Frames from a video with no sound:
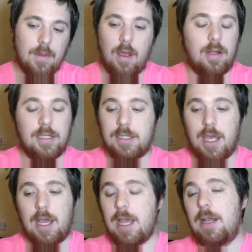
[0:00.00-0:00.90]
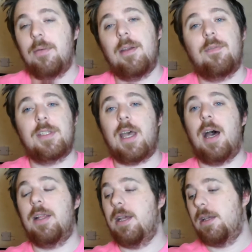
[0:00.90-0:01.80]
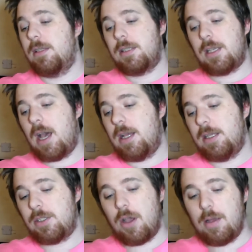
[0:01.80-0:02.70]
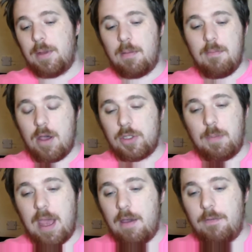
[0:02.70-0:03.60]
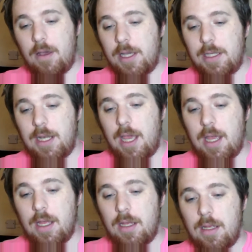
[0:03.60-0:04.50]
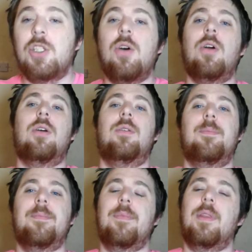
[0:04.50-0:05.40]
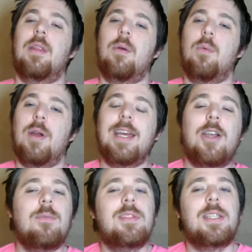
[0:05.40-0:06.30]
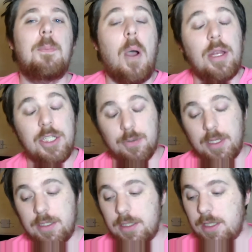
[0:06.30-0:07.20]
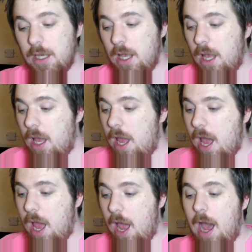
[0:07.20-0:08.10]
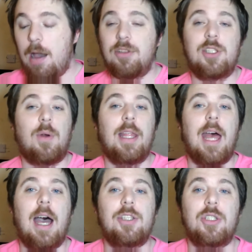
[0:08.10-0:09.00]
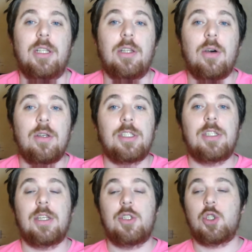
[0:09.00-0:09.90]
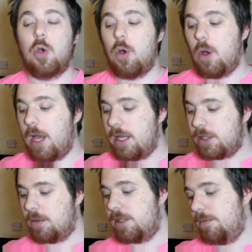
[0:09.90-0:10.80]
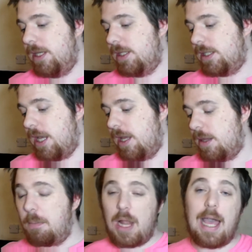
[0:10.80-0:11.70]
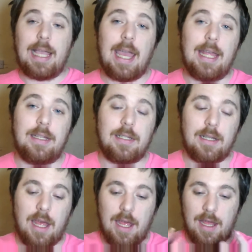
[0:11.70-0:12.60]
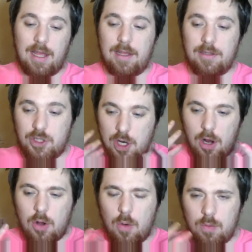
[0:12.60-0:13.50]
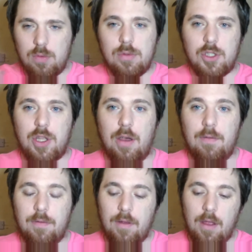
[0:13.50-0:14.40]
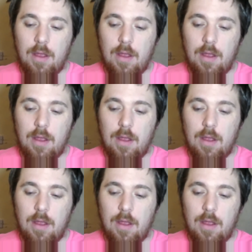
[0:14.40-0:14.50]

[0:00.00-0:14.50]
Honestly, I can't wait for Saturday. Saturday's going to be a much better fucking day. So, when it comes to punishments, I was the one that actually lost, so it's up to me today, the blackhead charcoal stuff.